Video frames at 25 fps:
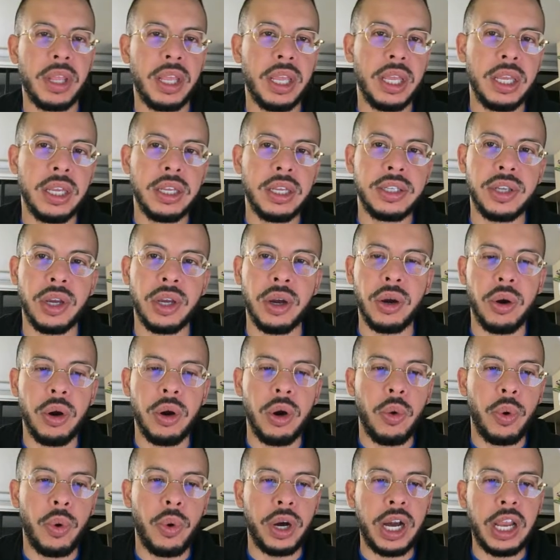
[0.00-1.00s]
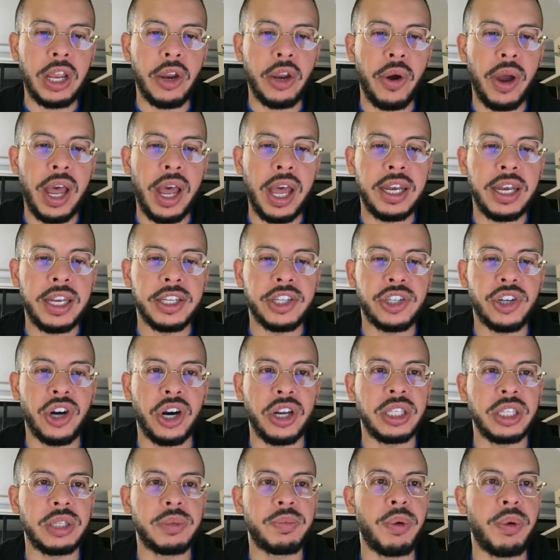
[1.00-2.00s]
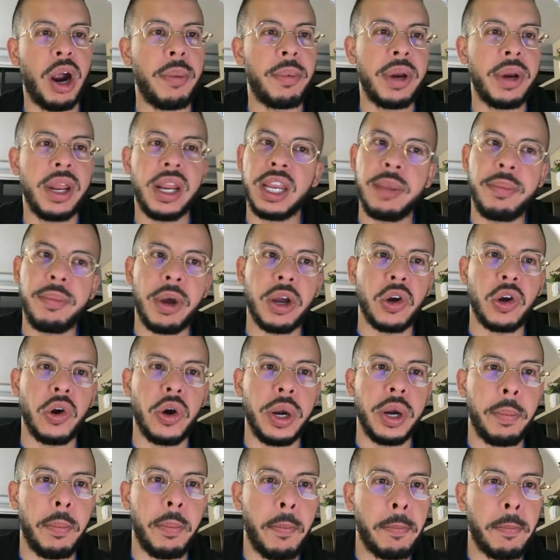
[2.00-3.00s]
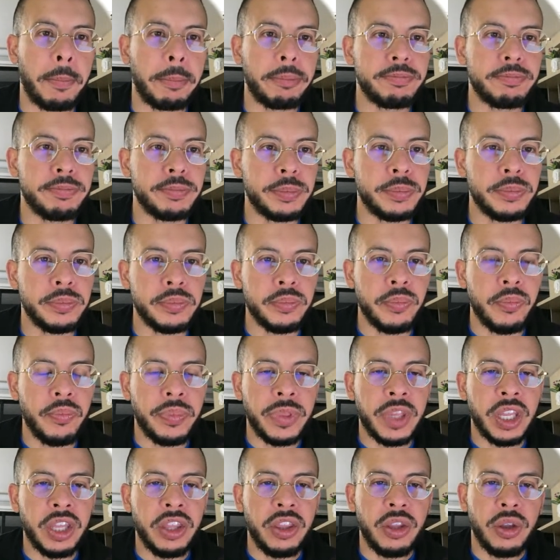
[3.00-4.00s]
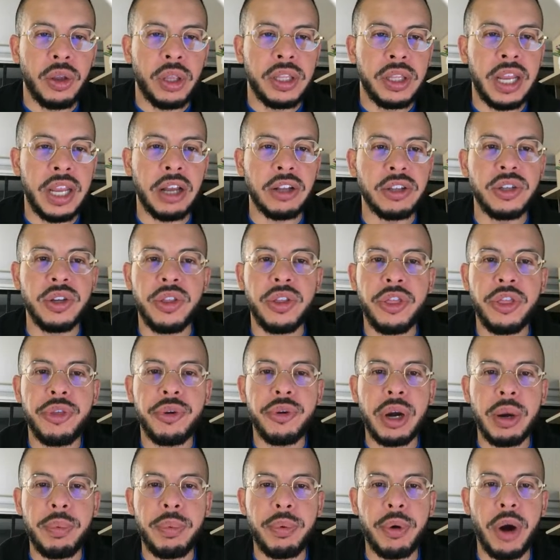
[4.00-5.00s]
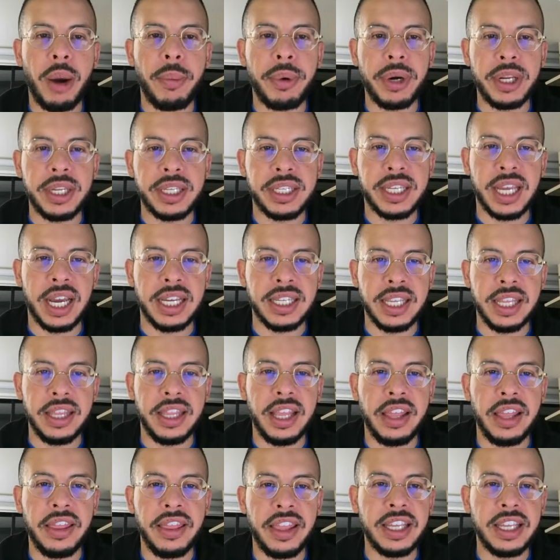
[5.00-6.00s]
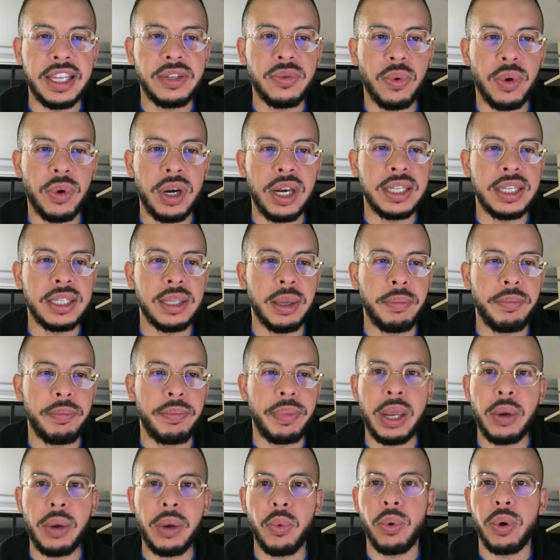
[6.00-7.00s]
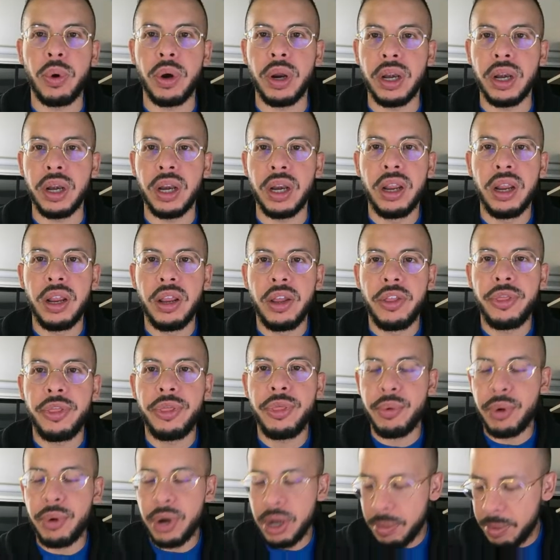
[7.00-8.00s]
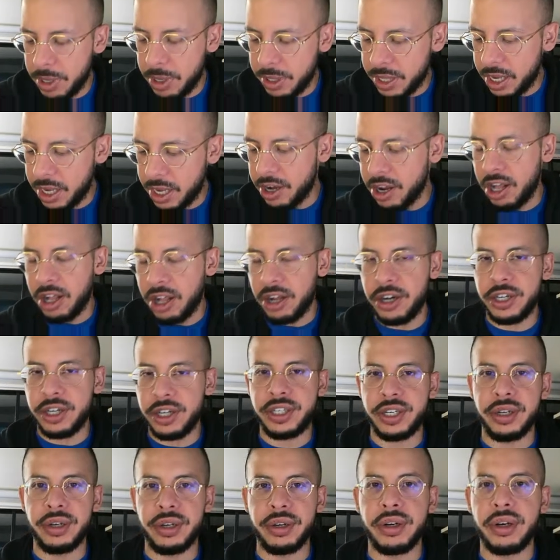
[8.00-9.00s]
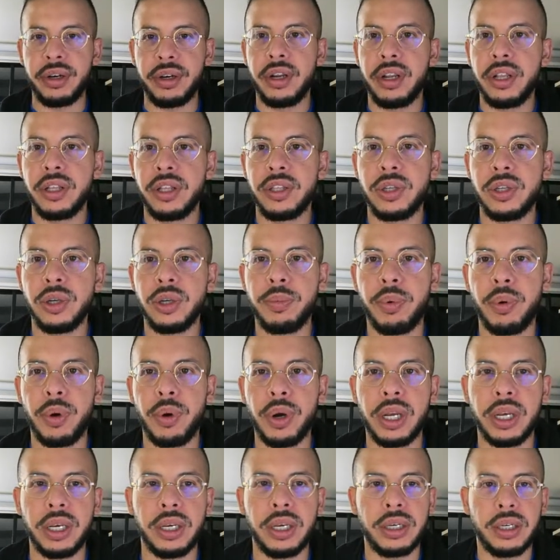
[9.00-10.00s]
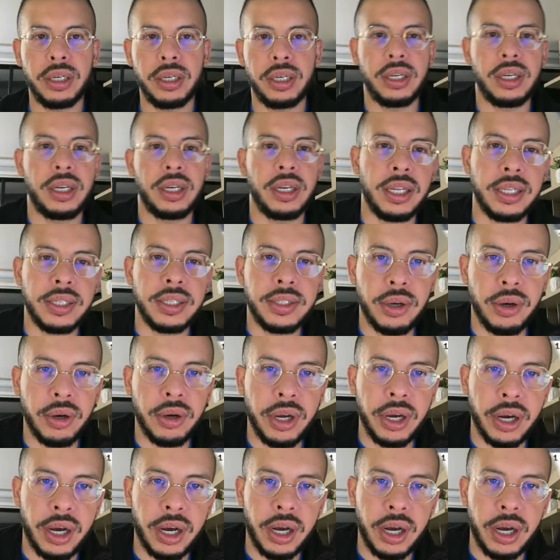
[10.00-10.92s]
So we're gonna go ahead, discard this property and keep on going. Down to 3 properties, guys. And then this one is a big one. $3 million, dude. Let's go here.